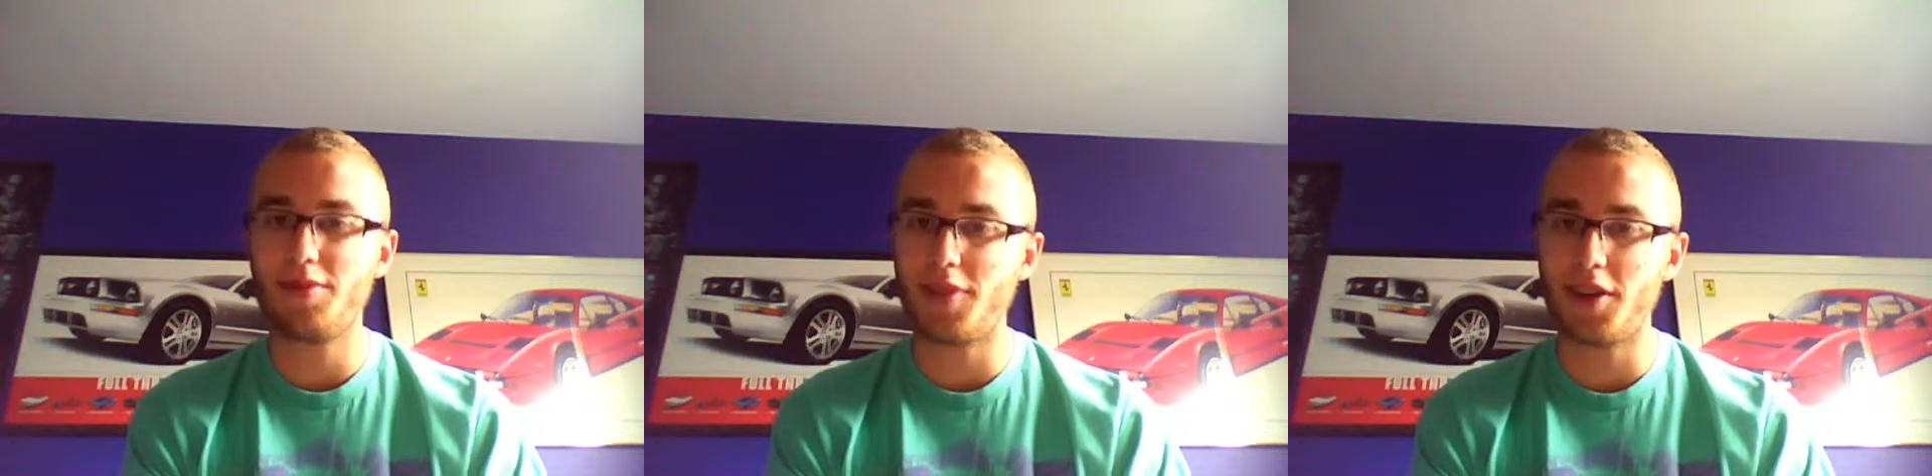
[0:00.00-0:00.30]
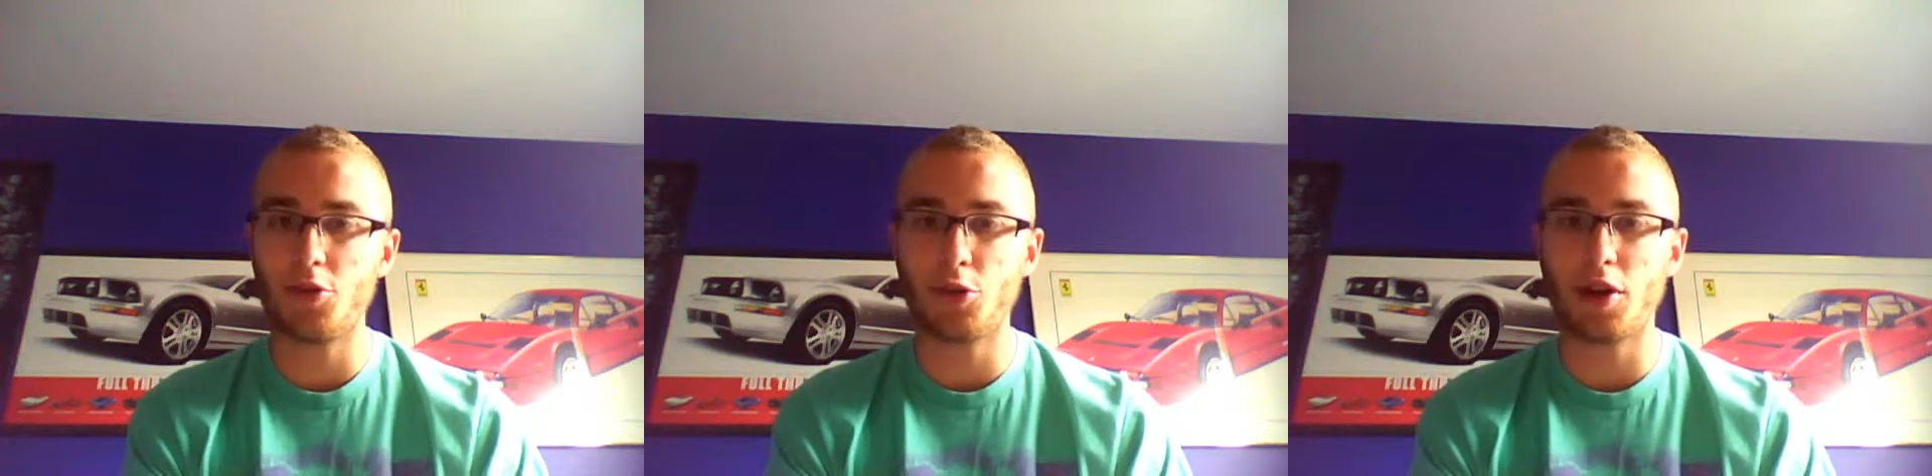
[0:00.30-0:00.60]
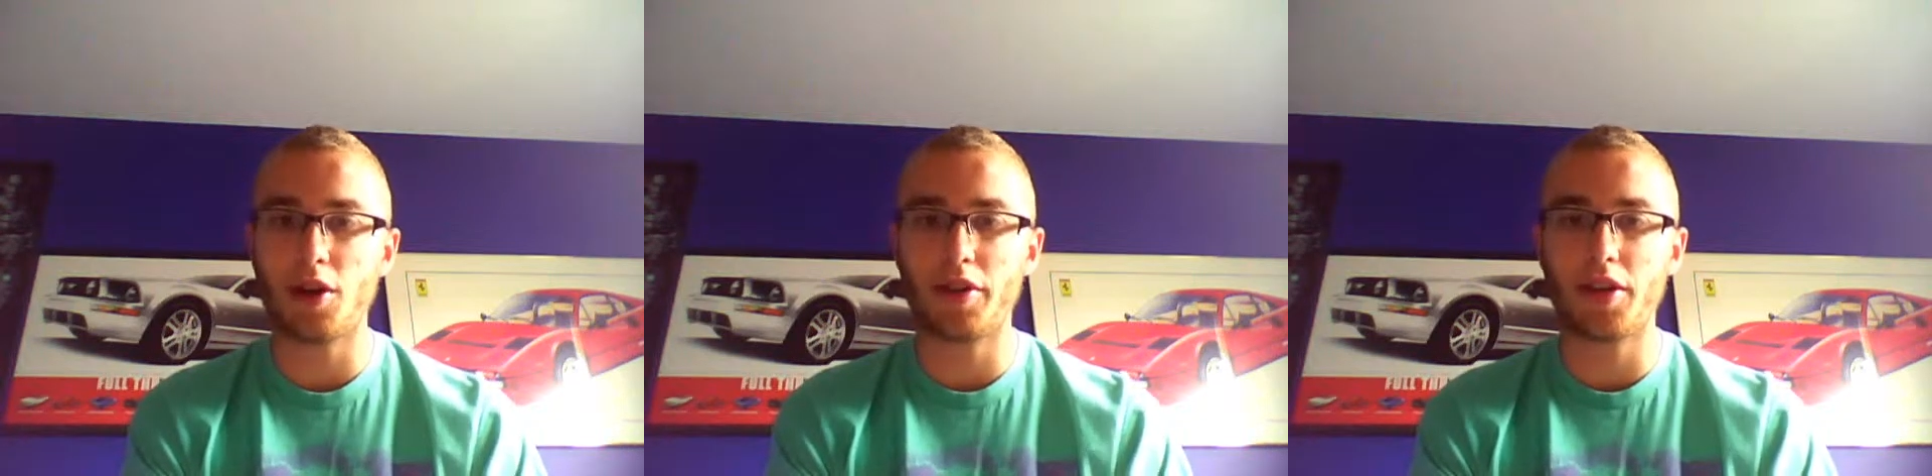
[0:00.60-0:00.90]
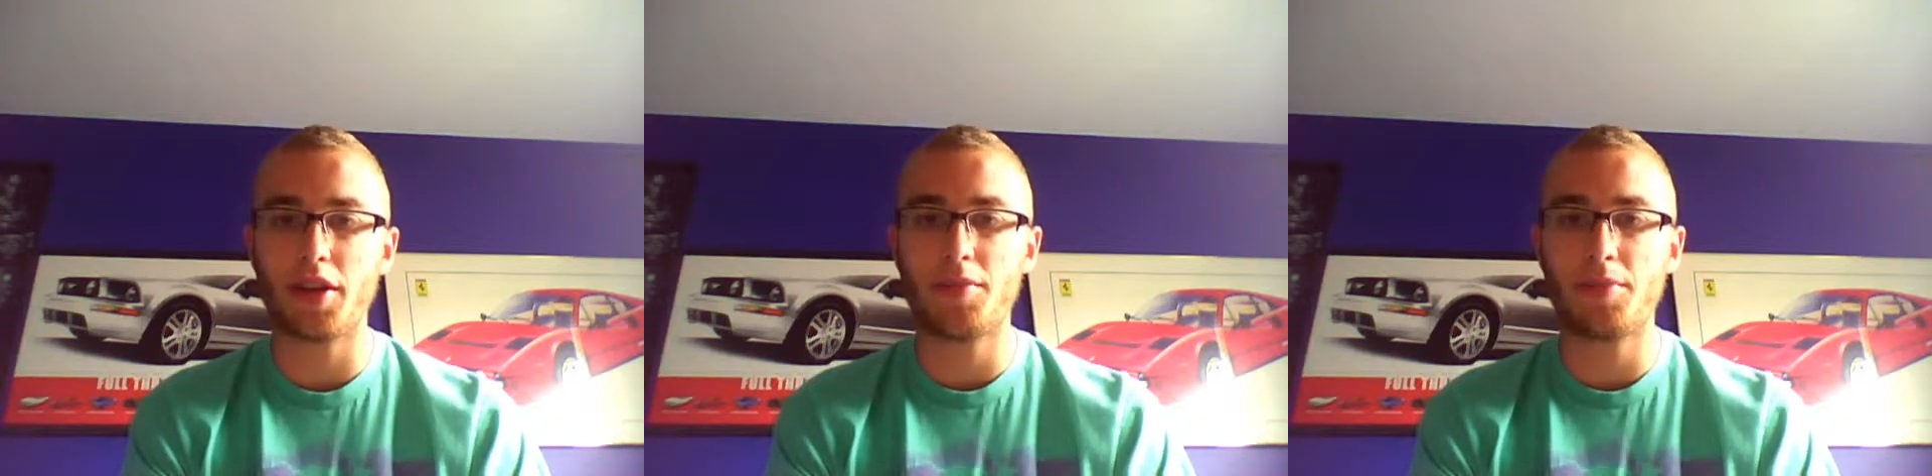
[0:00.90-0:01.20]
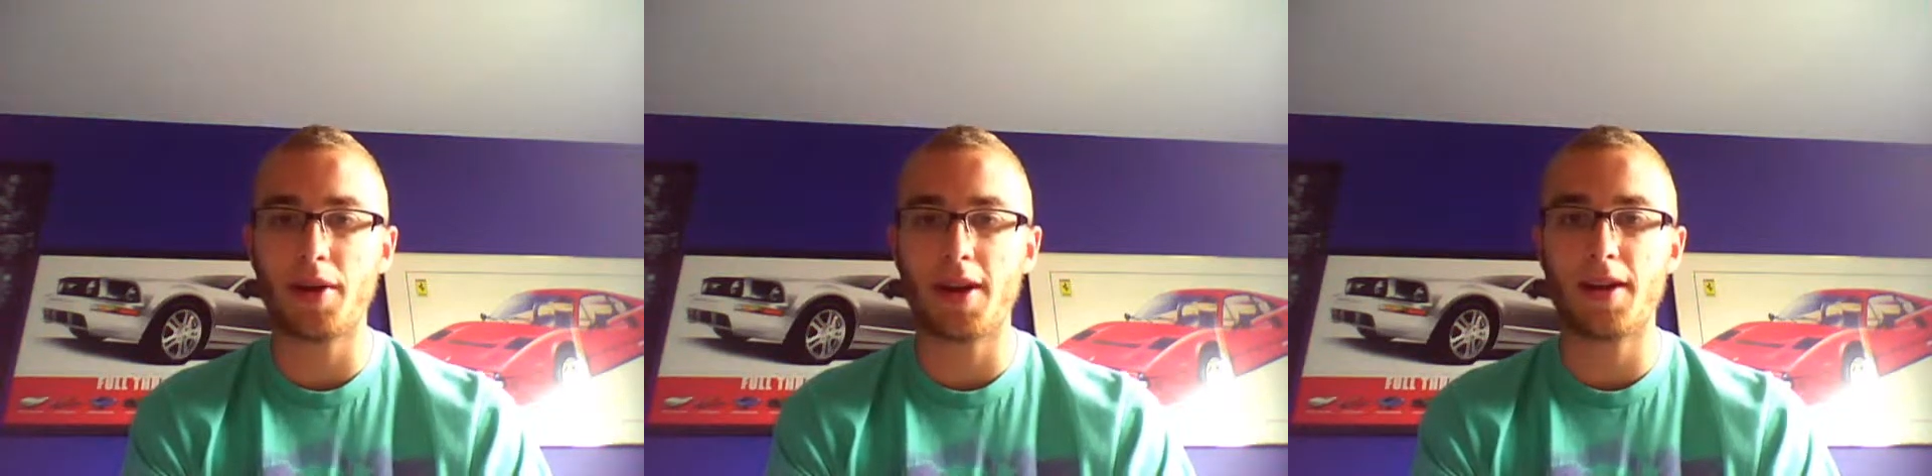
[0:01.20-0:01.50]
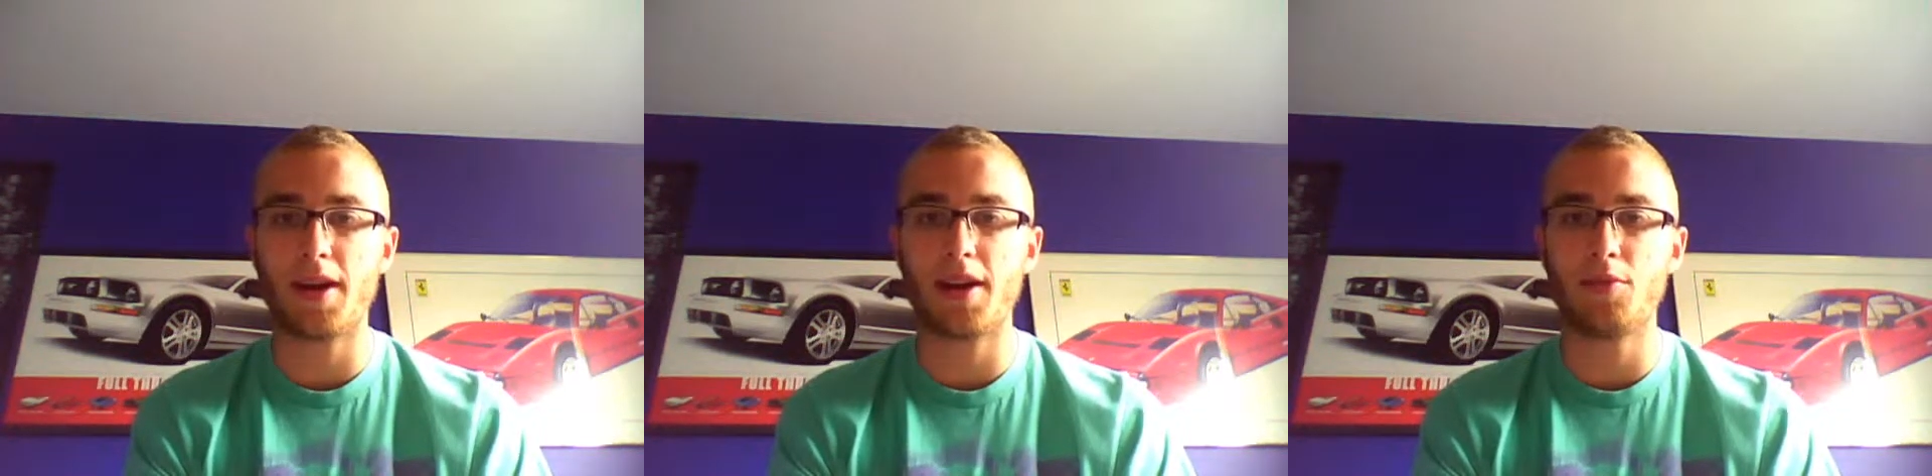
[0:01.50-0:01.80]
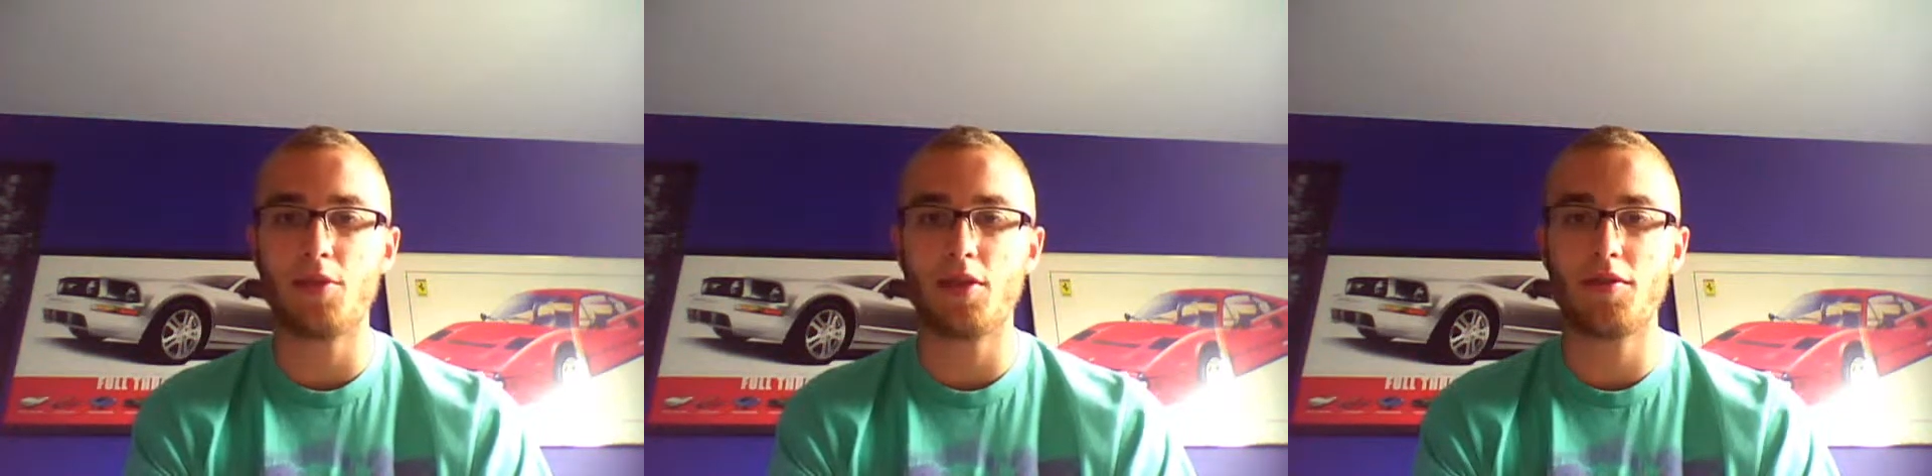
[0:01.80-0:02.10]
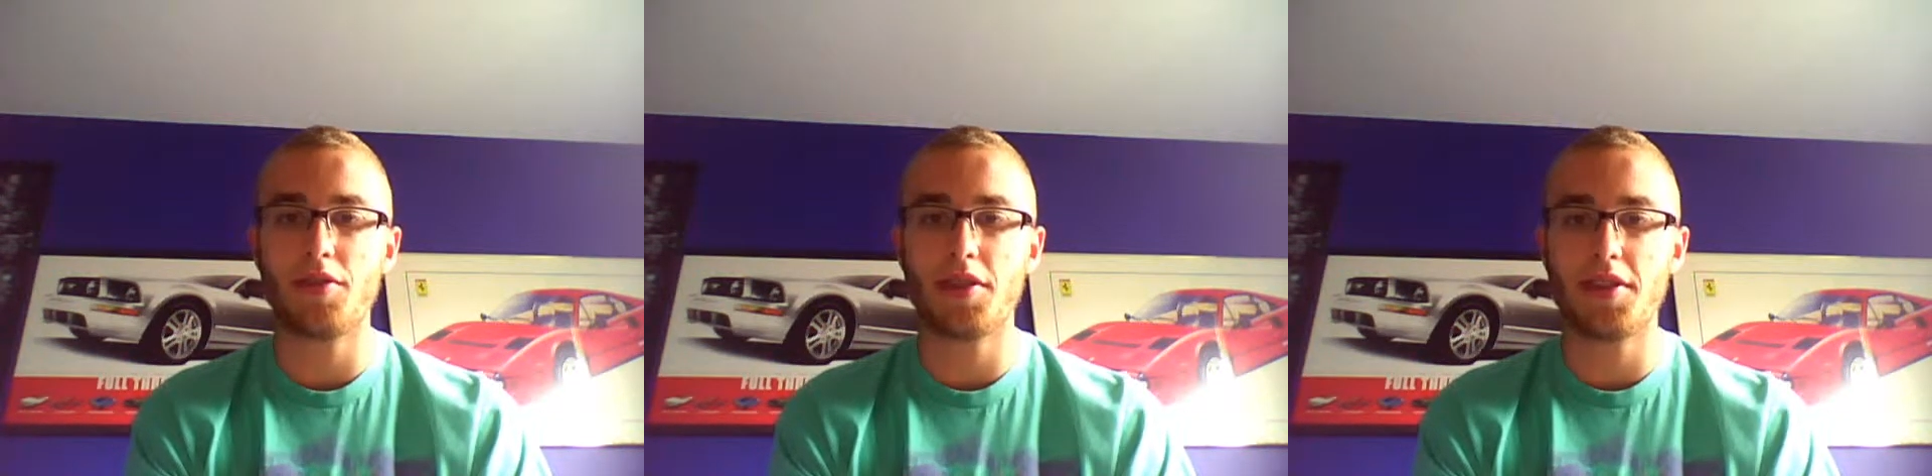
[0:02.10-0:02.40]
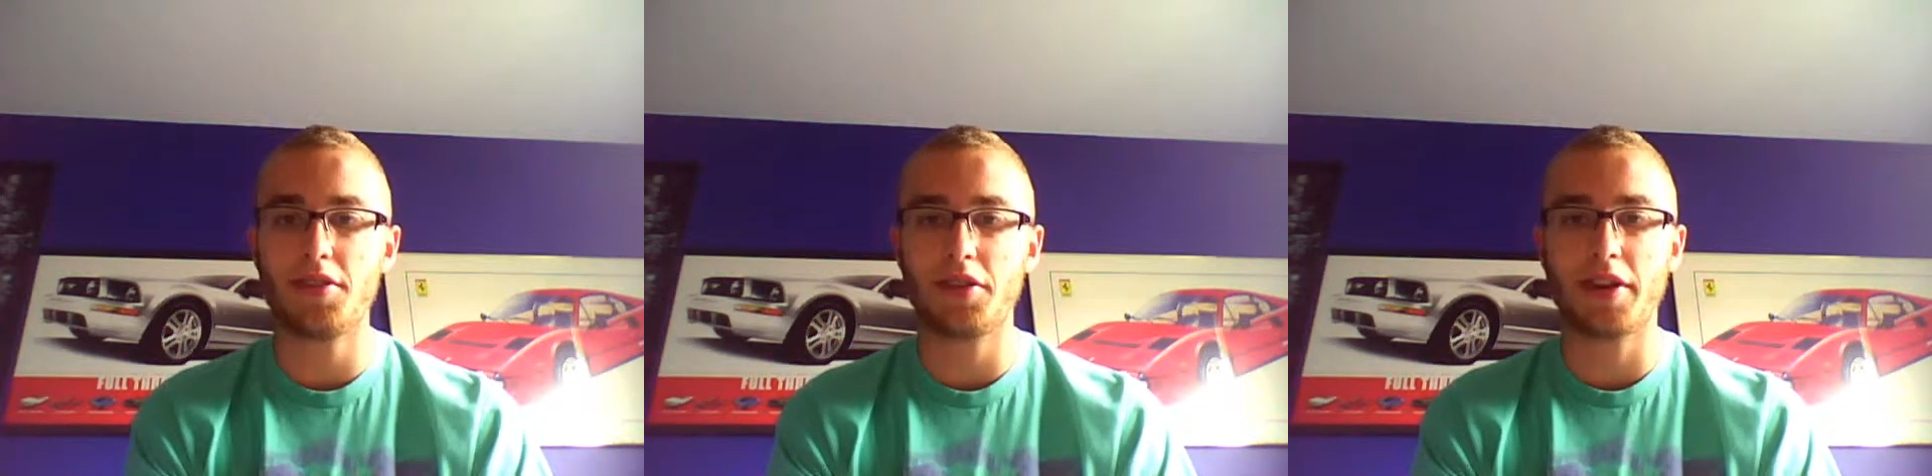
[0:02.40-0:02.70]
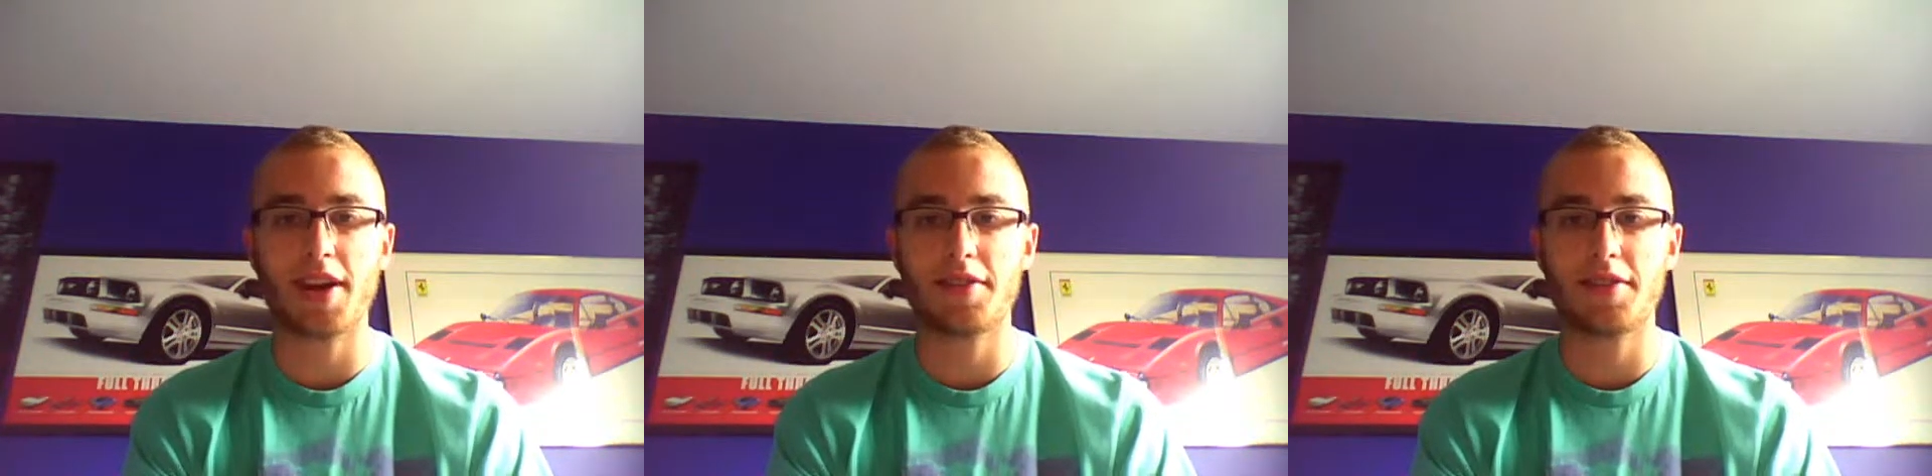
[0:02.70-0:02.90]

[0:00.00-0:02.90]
they do well with it, but I'm more of the diesel guy,